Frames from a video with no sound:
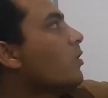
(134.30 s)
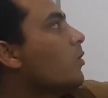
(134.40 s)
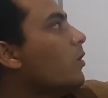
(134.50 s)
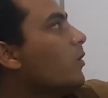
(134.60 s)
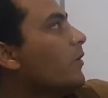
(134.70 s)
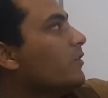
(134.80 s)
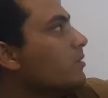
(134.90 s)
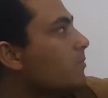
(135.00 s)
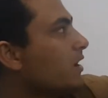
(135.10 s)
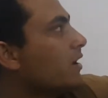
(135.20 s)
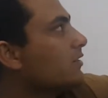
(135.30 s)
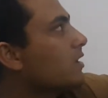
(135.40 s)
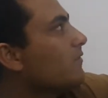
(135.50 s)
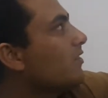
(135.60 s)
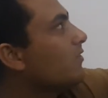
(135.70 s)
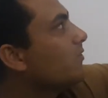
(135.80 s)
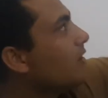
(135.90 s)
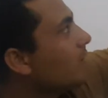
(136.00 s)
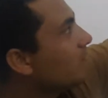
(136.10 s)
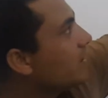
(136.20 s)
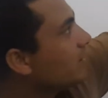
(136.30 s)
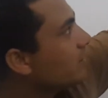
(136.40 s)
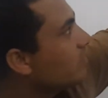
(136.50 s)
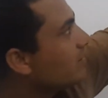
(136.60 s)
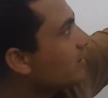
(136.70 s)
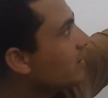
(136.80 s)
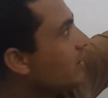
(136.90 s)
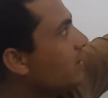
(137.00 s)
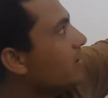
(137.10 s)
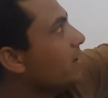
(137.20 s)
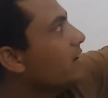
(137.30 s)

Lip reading: and the big example of that is basically Italy.